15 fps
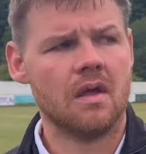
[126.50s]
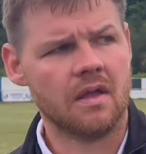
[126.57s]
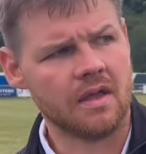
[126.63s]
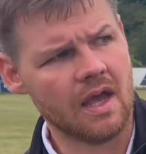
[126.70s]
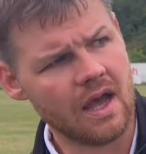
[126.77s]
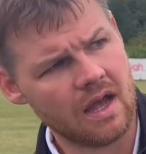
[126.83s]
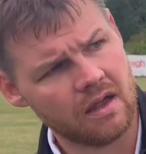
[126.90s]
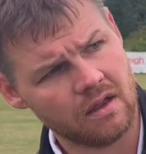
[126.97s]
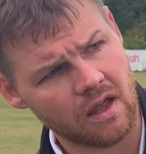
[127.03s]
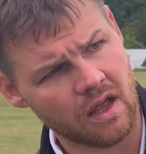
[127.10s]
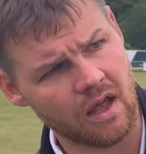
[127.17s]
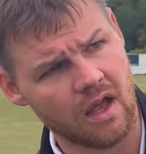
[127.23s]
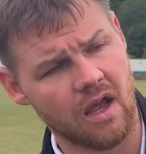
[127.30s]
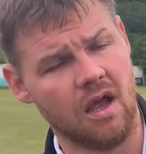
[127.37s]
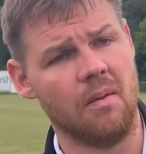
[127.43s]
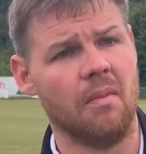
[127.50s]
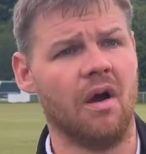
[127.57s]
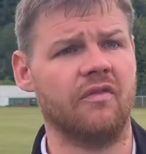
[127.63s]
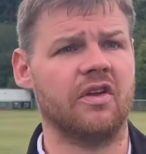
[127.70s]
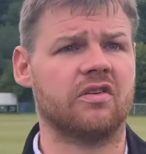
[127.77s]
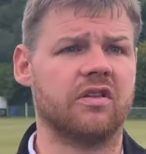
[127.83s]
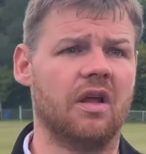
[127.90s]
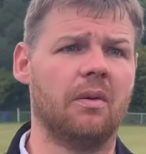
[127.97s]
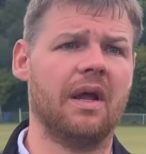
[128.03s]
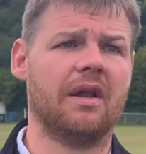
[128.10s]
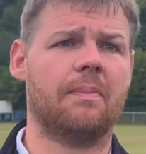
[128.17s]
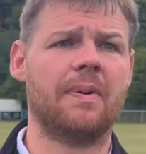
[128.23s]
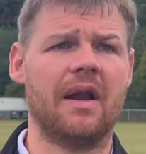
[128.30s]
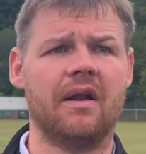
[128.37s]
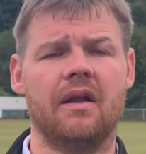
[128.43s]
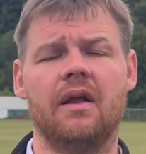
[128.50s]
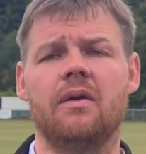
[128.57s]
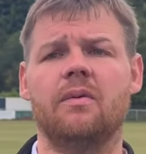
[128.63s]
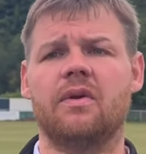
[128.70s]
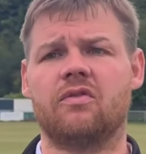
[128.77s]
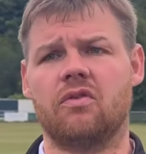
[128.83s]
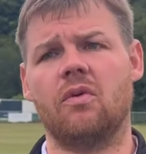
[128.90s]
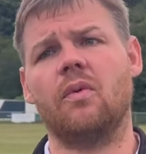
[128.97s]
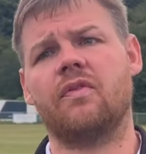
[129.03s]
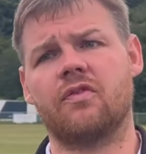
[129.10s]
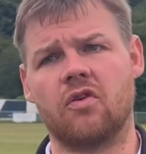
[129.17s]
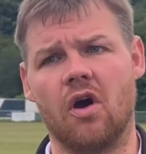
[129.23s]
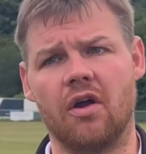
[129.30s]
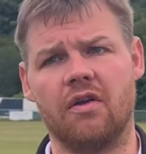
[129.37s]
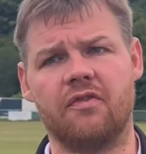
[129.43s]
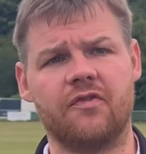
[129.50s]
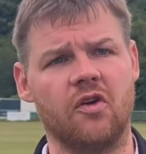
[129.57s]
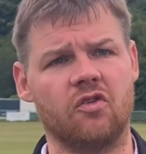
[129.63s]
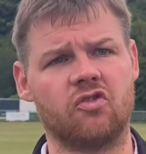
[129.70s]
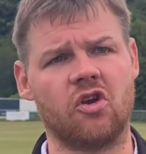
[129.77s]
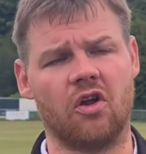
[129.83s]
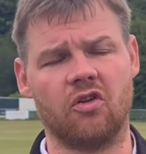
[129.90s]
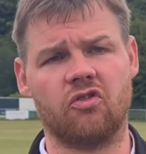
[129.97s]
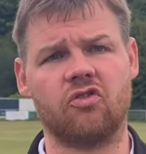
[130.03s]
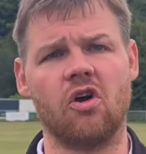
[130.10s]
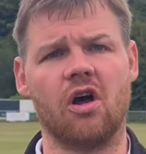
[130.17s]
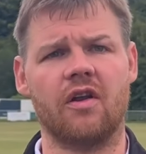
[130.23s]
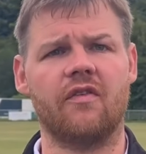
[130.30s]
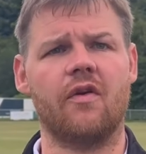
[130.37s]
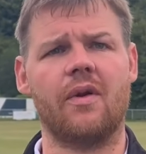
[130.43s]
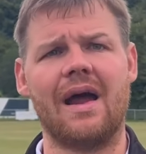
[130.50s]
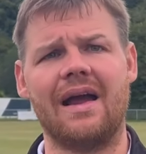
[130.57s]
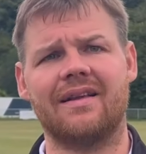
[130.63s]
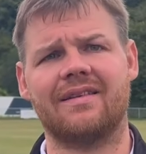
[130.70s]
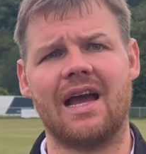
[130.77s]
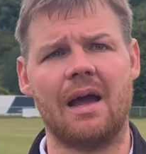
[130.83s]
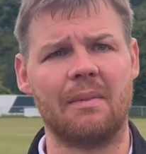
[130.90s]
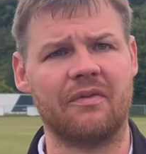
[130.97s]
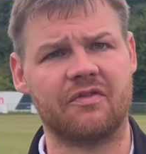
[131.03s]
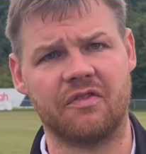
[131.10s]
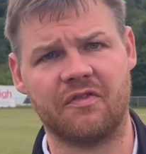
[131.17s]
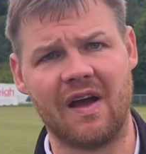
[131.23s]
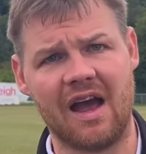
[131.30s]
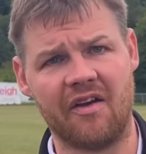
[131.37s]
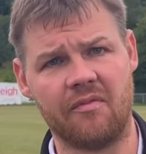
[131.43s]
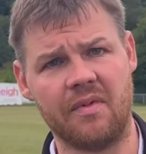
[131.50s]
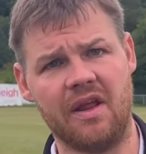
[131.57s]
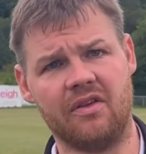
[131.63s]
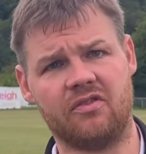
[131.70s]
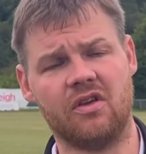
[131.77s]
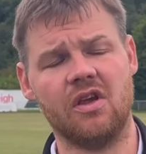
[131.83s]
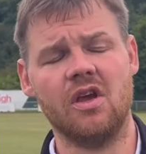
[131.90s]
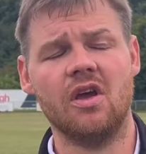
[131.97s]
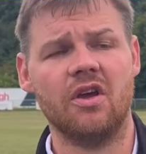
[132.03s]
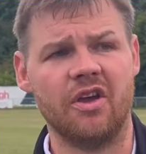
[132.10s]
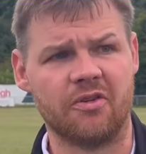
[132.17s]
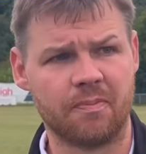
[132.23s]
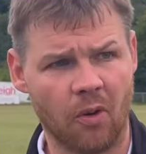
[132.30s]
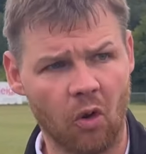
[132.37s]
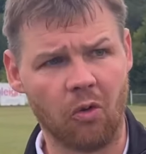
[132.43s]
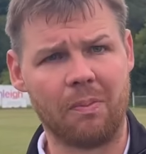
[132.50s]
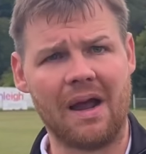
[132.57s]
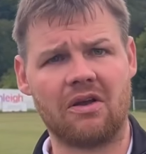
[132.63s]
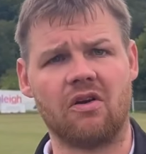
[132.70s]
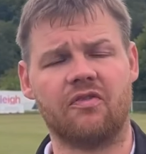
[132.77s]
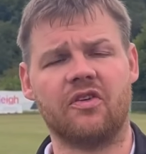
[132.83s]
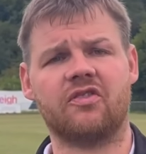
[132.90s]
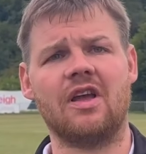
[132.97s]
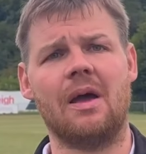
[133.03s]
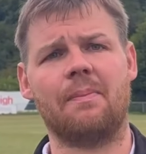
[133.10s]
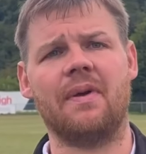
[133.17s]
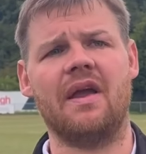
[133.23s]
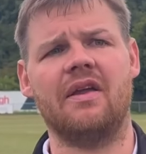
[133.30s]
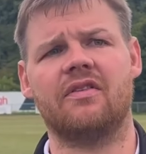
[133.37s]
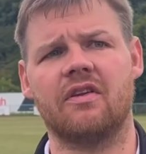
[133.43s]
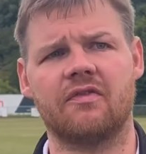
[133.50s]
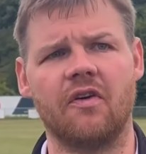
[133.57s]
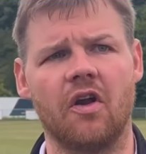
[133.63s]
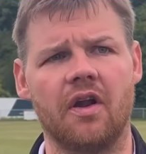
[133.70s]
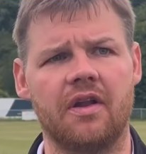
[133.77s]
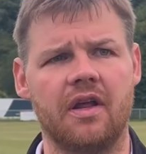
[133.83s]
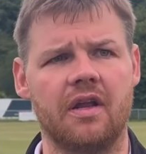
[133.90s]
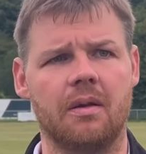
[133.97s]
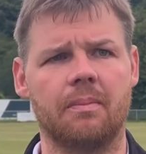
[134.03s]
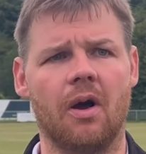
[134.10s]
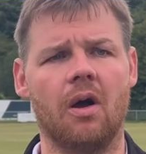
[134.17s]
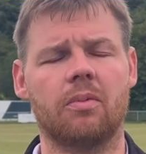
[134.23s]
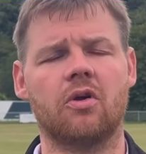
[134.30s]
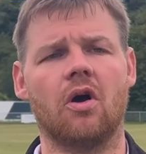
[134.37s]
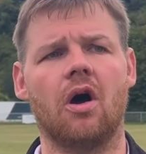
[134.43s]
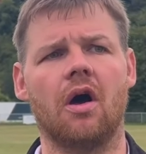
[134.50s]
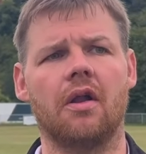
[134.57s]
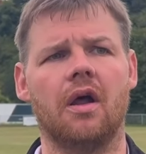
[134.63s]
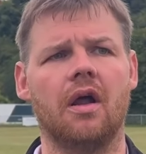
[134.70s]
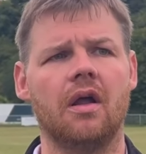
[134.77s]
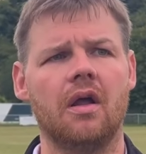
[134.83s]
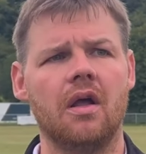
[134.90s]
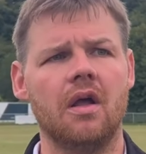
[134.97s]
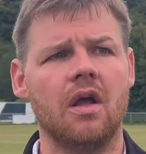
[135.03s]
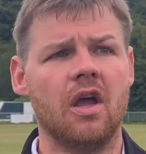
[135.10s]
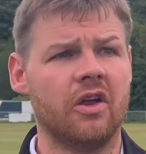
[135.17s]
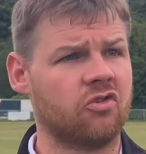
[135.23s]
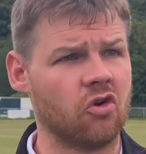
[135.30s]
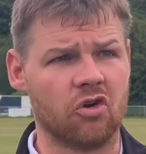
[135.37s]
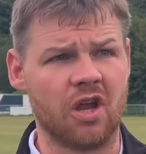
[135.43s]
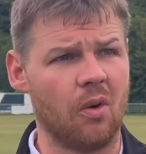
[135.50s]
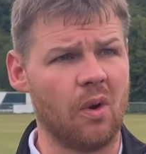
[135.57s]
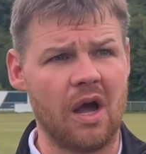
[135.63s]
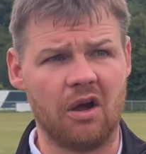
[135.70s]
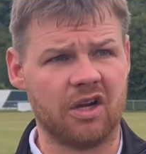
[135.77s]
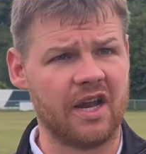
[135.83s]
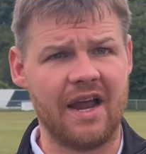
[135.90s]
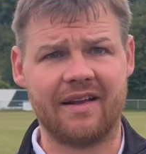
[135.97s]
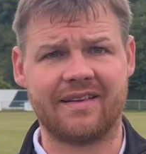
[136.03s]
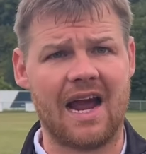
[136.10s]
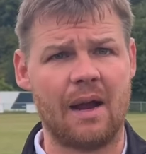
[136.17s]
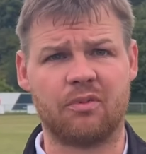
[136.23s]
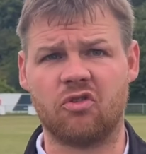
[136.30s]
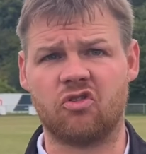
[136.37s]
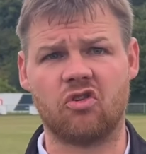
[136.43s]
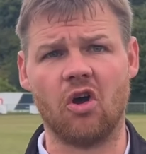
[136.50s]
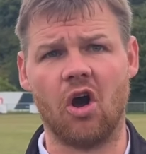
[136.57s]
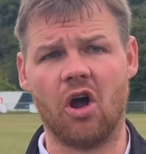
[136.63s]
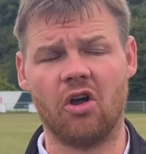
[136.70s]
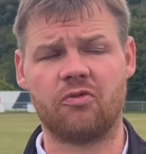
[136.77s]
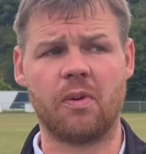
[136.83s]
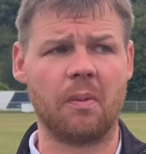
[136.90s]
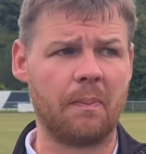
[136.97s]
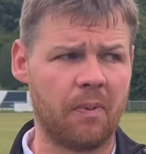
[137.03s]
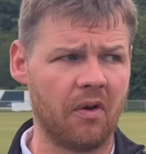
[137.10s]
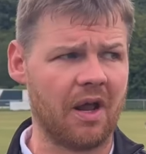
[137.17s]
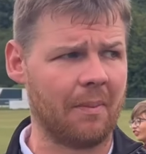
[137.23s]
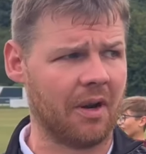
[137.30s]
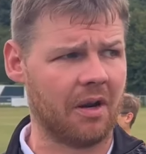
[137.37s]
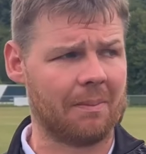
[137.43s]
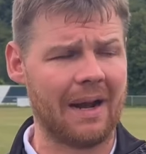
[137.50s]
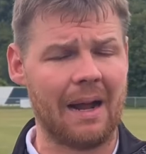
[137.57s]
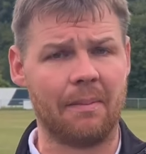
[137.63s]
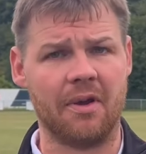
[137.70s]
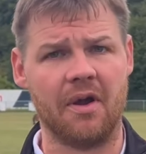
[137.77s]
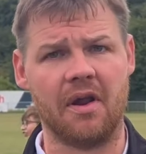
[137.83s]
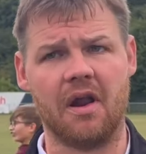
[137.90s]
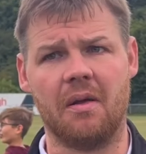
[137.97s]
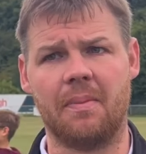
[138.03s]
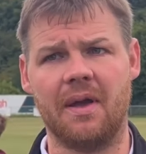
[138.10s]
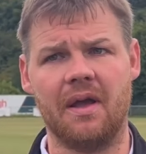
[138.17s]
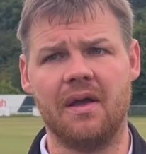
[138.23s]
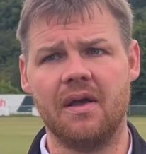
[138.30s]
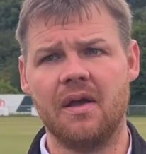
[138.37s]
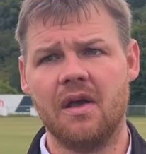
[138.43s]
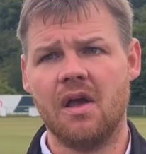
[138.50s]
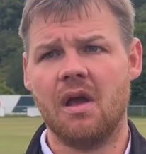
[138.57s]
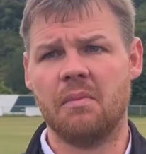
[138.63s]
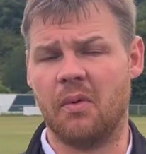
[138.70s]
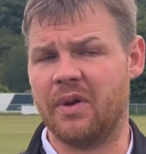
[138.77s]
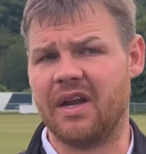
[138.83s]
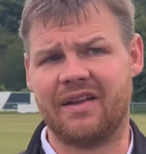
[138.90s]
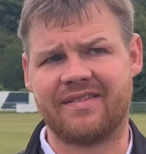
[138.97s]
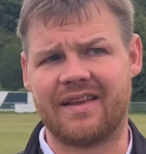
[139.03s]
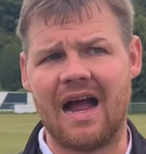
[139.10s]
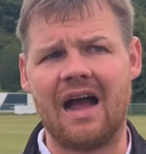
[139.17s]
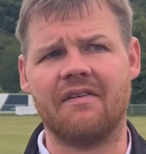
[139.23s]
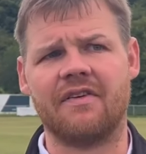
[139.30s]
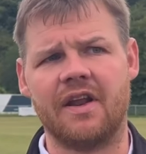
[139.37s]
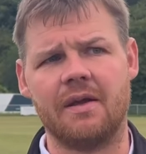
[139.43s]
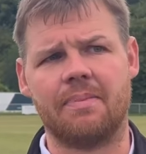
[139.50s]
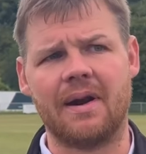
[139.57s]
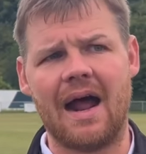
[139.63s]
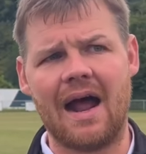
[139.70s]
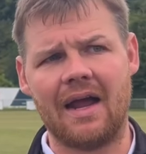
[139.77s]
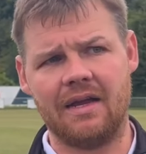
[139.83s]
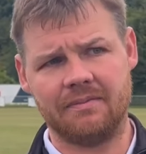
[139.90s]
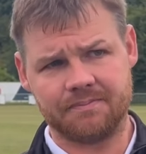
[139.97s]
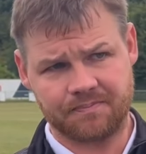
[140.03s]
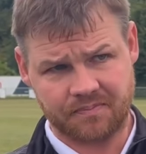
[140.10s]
Yeah, obviously we had a penalty. We've scored the first. Connor scored at the right time after 5 minutes. He's pulled back off a set piece. He's volleyed it in the bottom corner. Took it well. Great time to score. It's probably put them on the back burner a bit. But we did start very bright.